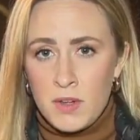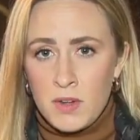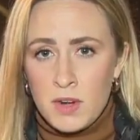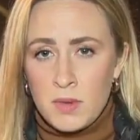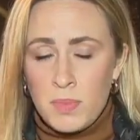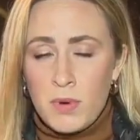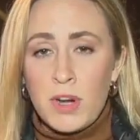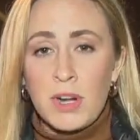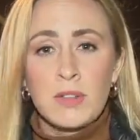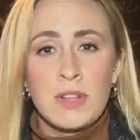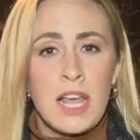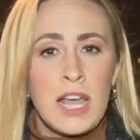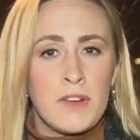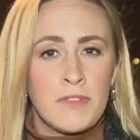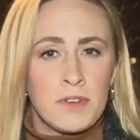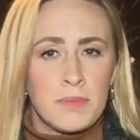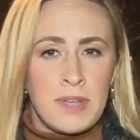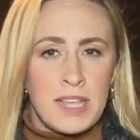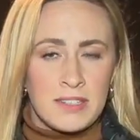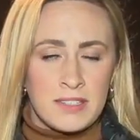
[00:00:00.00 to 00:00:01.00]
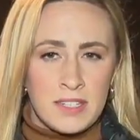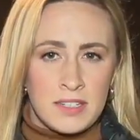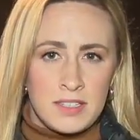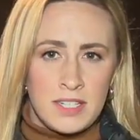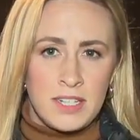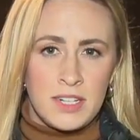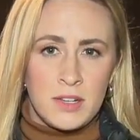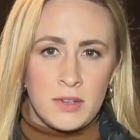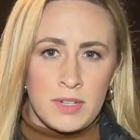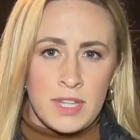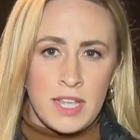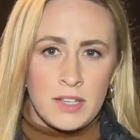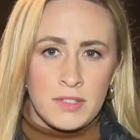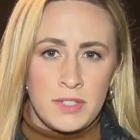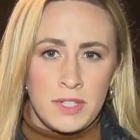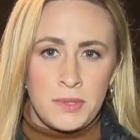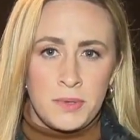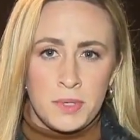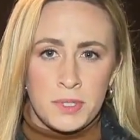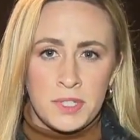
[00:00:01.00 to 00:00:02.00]
Reporting live from Escondido, Kelsey
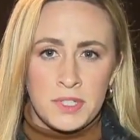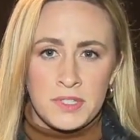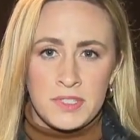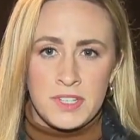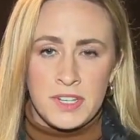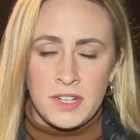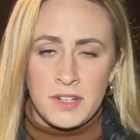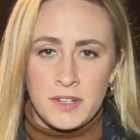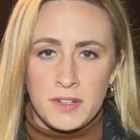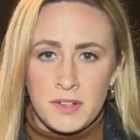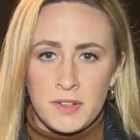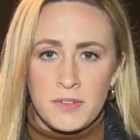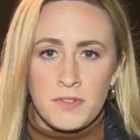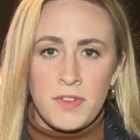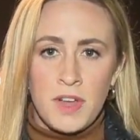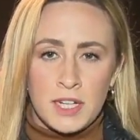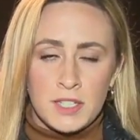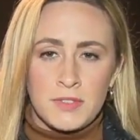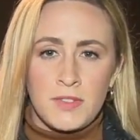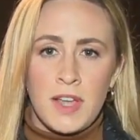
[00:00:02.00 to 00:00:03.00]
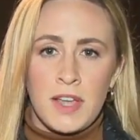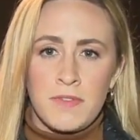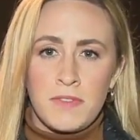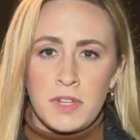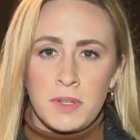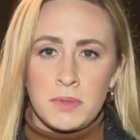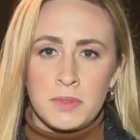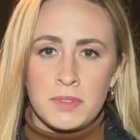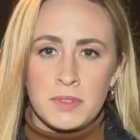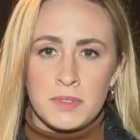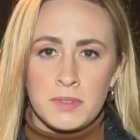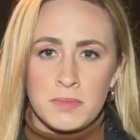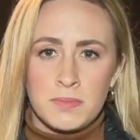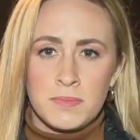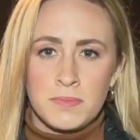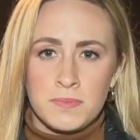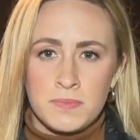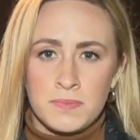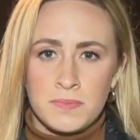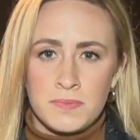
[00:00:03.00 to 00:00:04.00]
Christensen, Fox 5 News. And it
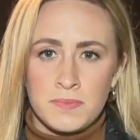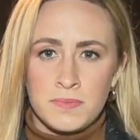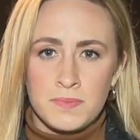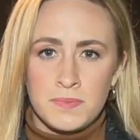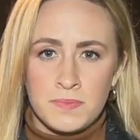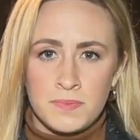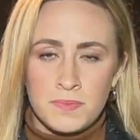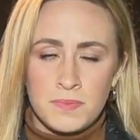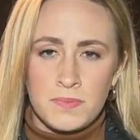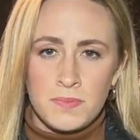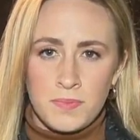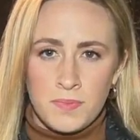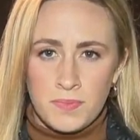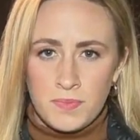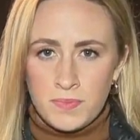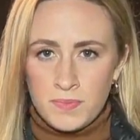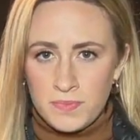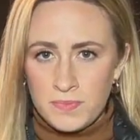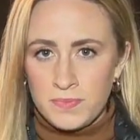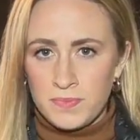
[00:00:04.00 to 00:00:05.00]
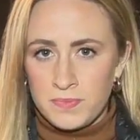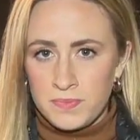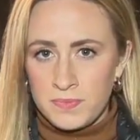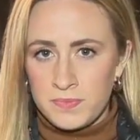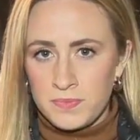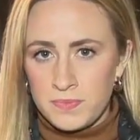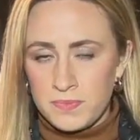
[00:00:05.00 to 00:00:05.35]
appears to be a hard sell.